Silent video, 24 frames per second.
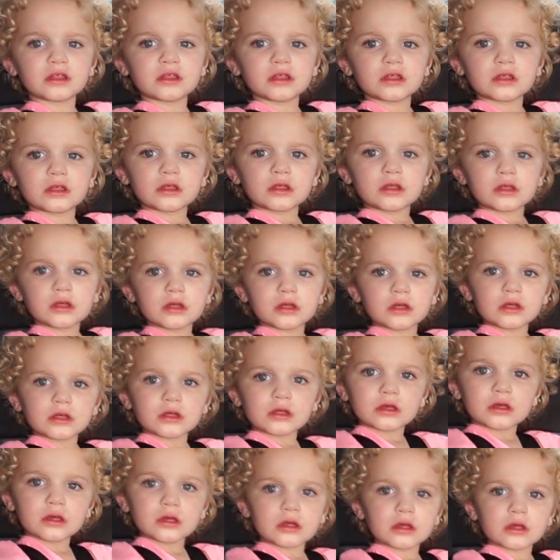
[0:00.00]
No, we're not,
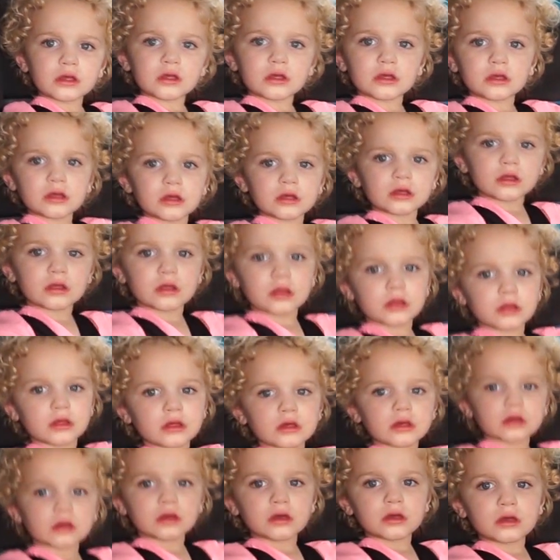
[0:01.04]
we're not Cracker Barrel yet. We're
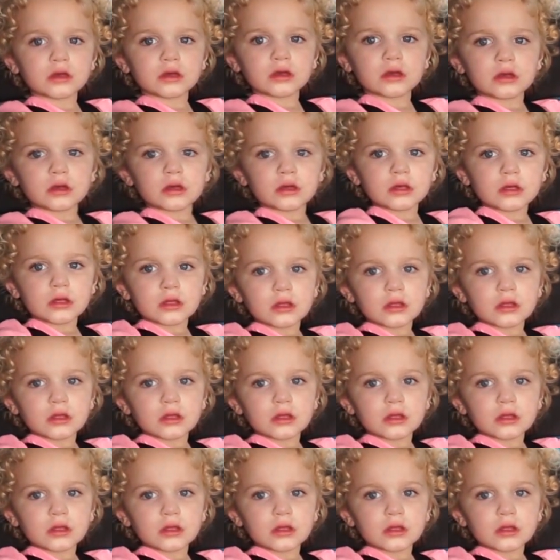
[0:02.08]
going to Target.